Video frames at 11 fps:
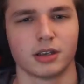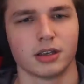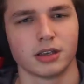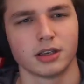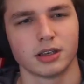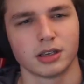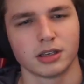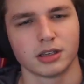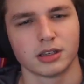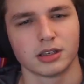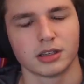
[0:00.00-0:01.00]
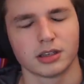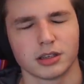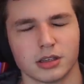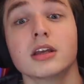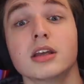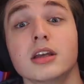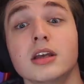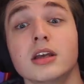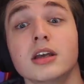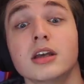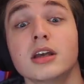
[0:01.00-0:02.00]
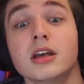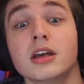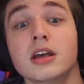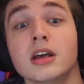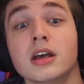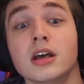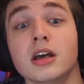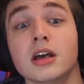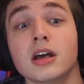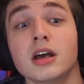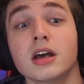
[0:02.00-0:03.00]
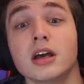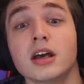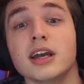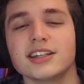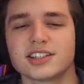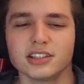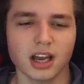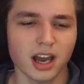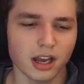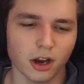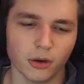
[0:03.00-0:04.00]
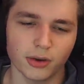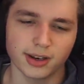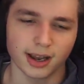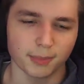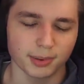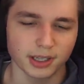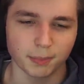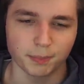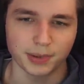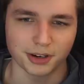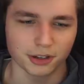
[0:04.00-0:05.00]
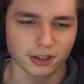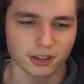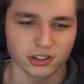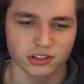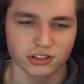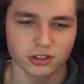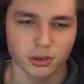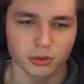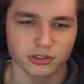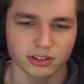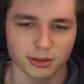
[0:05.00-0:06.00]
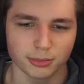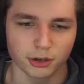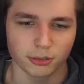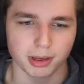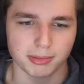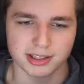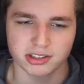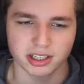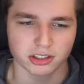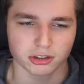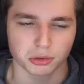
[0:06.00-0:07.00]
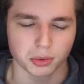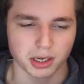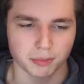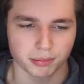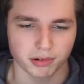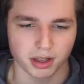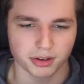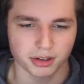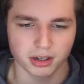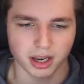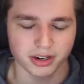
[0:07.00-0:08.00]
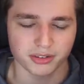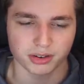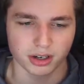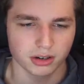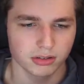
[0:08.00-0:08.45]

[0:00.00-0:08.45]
have grown restless. Someone's come to find me. It's not Hohenheim, but the beard looks so similar. Maybe it's like a twin brother. I, I don't know.